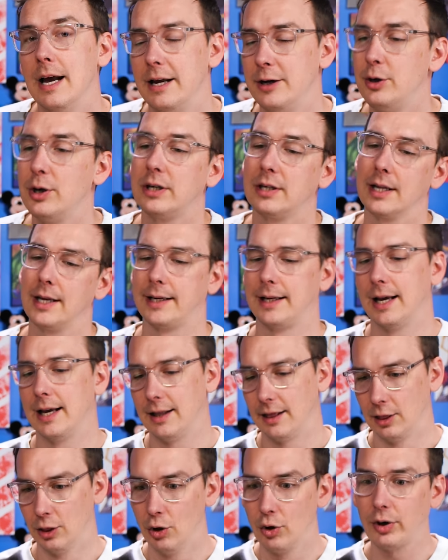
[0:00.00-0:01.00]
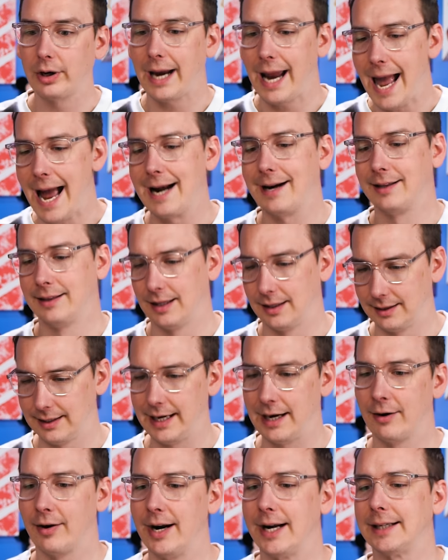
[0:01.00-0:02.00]
You usually like look at the
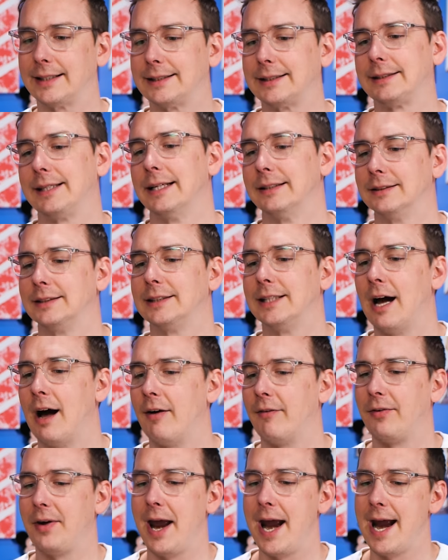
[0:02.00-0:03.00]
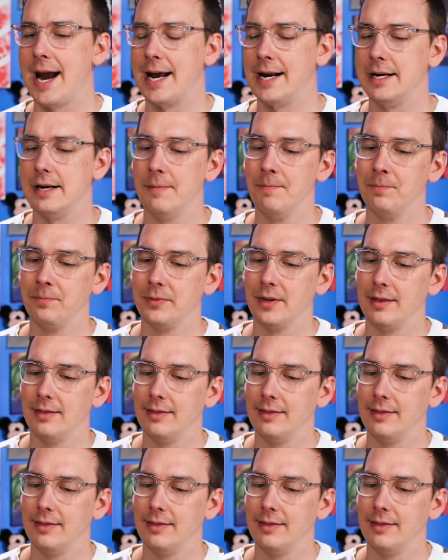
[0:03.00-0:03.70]
lyrics and stuff, and that